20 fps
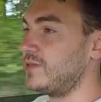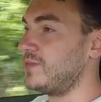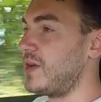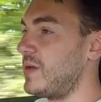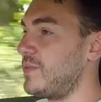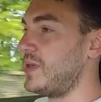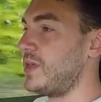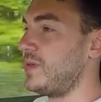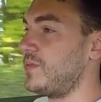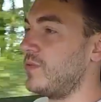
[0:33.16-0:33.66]
where
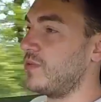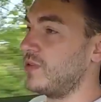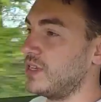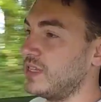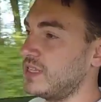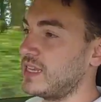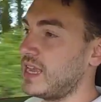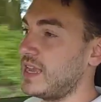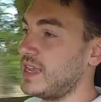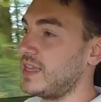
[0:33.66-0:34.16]
people
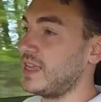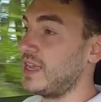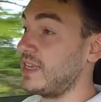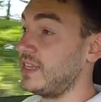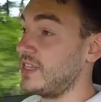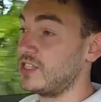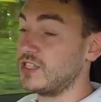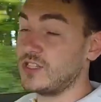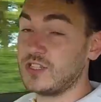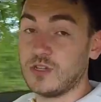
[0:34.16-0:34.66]
can take a
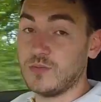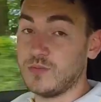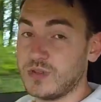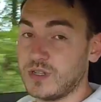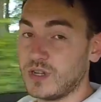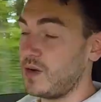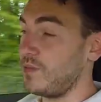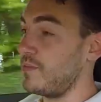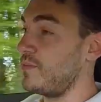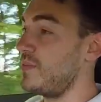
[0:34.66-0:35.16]
souped
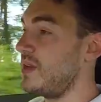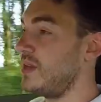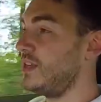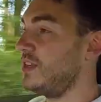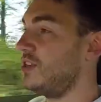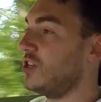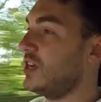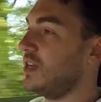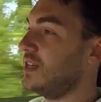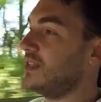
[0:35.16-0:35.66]
up Mini
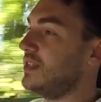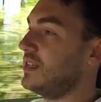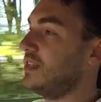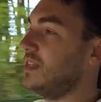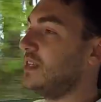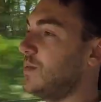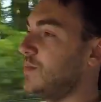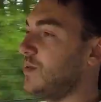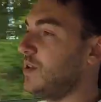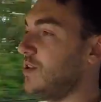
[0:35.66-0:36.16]

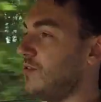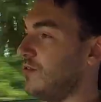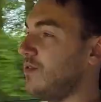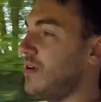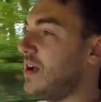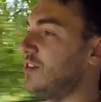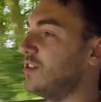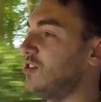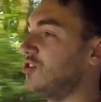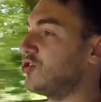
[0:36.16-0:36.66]
JCW
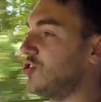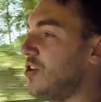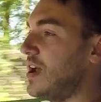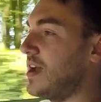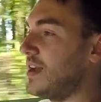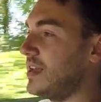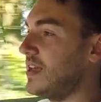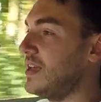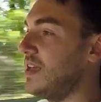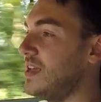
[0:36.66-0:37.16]
around a
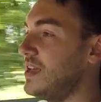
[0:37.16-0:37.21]
track